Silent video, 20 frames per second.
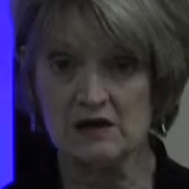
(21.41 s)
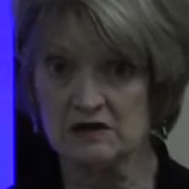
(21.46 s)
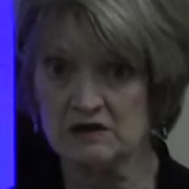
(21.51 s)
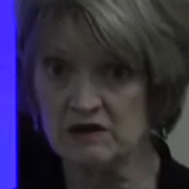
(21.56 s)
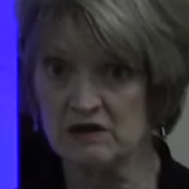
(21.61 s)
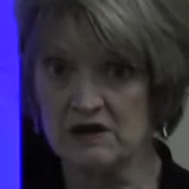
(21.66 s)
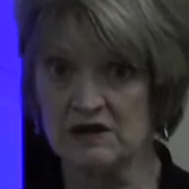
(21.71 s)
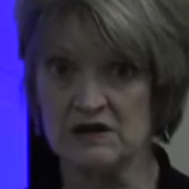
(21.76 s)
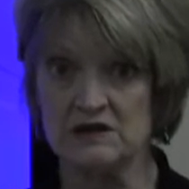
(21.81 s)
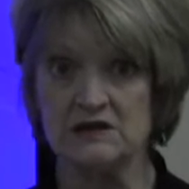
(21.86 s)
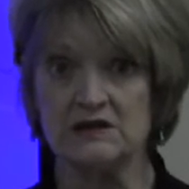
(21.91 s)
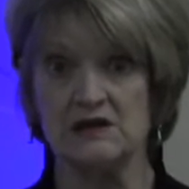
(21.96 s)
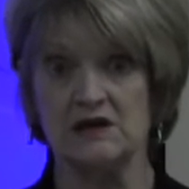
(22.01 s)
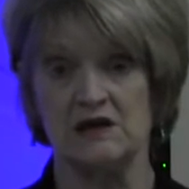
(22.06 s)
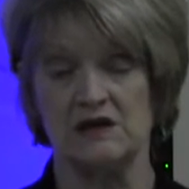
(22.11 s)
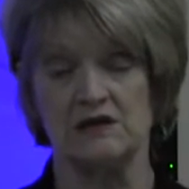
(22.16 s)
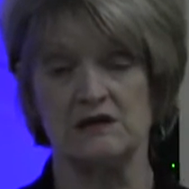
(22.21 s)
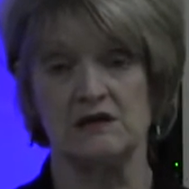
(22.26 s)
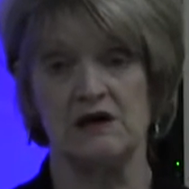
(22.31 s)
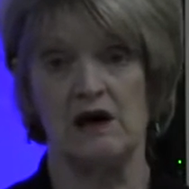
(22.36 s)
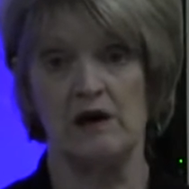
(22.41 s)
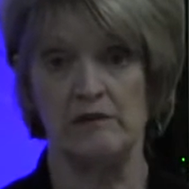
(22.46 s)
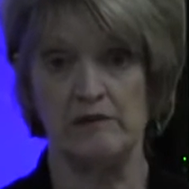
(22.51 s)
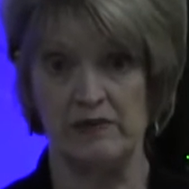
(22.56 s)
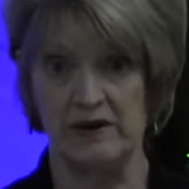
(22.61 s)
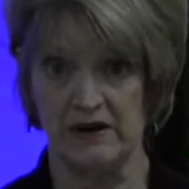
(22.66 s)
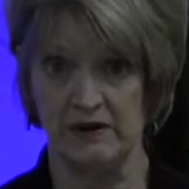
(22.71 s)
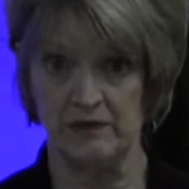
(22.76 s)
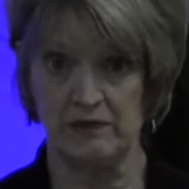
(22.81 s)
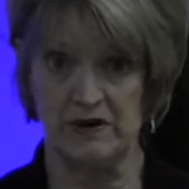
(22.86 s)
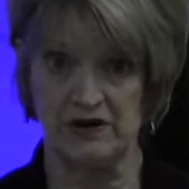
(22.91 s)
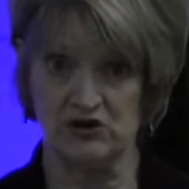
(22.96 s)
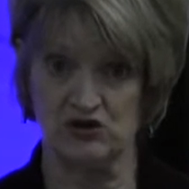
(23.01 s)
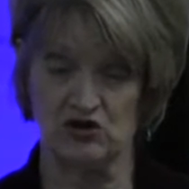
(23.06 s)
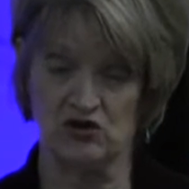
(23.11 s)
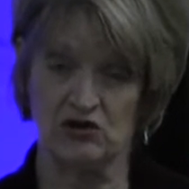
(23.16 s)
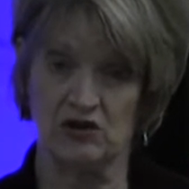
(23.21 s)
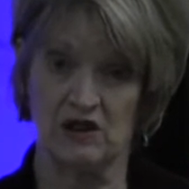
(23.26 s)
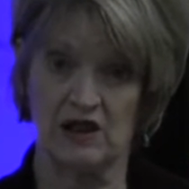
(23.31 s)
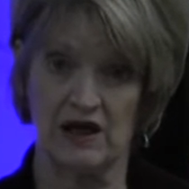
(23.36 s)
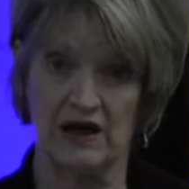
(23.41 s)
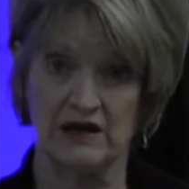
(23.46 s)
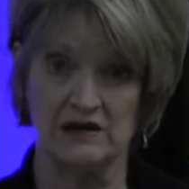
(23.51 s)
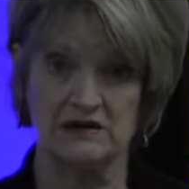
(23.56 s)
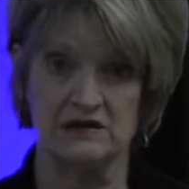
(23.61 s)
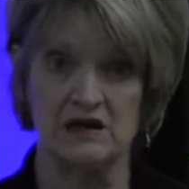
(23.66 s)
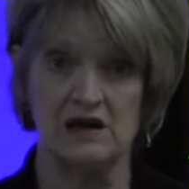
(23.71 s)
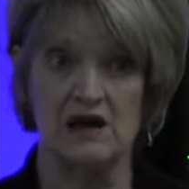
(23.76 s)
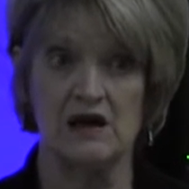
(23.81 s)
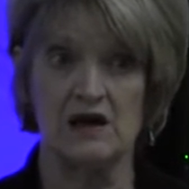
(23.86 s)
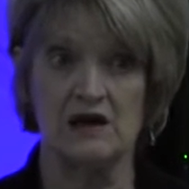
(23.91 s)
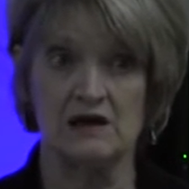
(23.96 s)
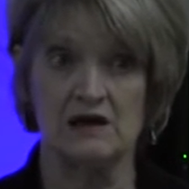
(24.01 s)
So this is a big picture class.